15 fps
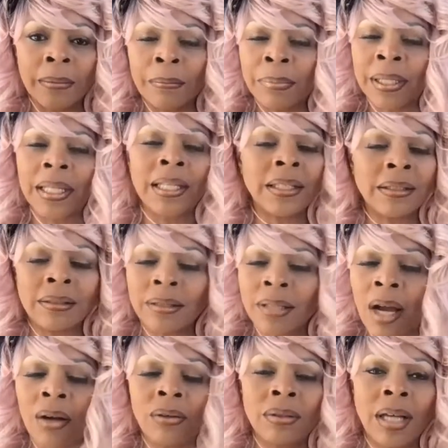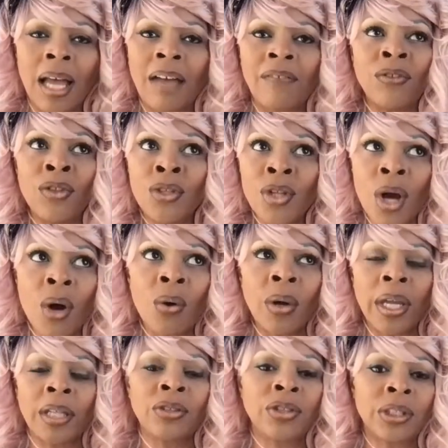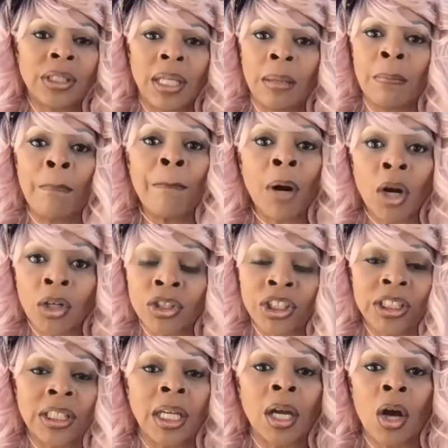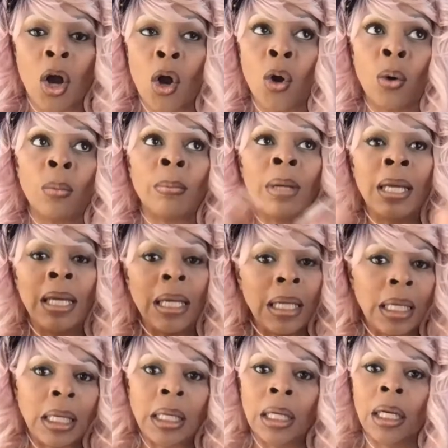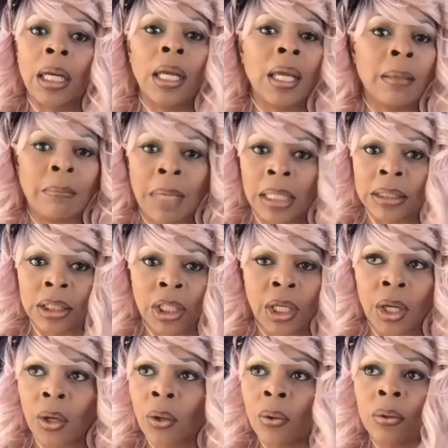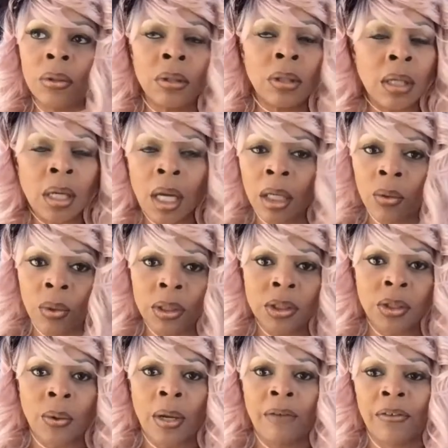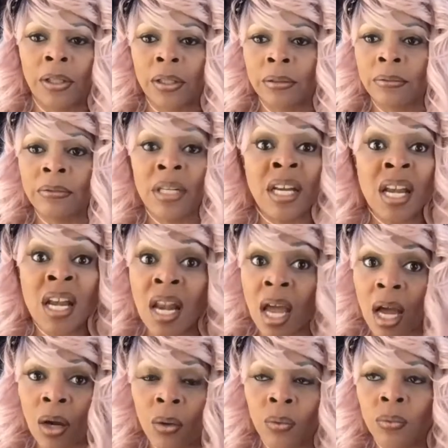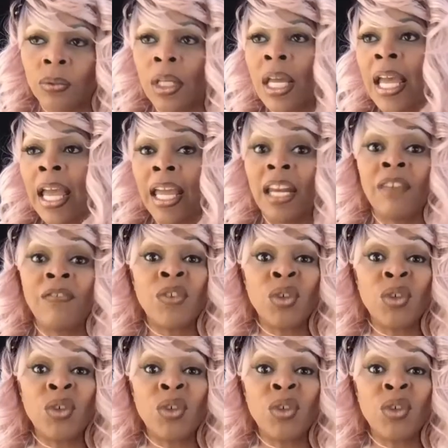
But no, I have no interest in purchasing a home here in Mexico. None whatsoever. No. And if